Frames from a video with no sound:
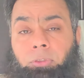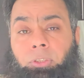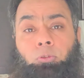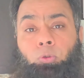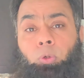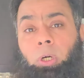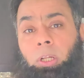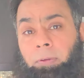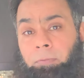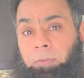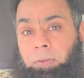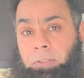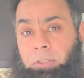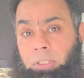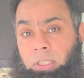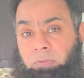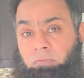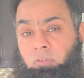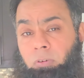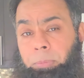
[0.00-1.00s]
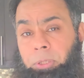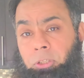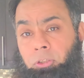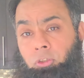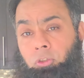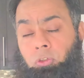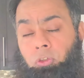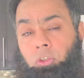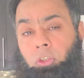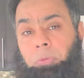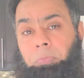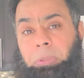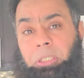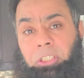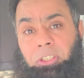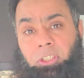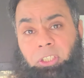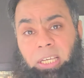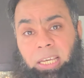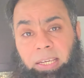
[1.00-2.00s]
So all of this information should be
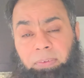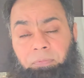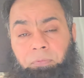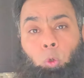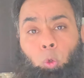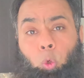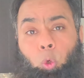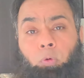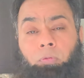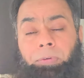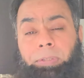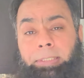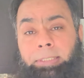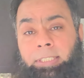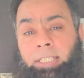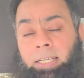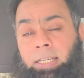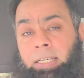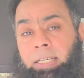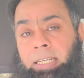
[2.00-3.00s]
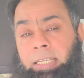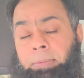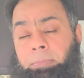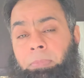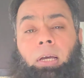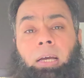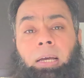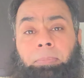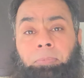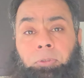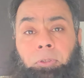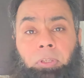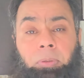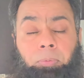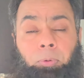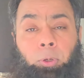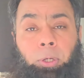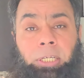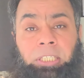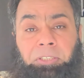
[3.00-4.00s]
saved over time up to the
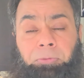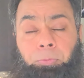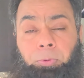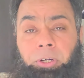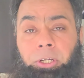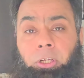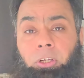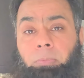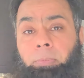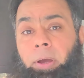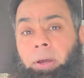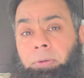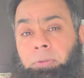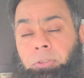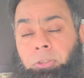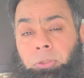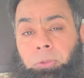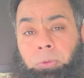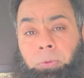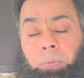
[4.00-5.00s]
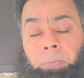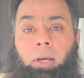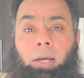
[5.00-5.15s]
point where you're about to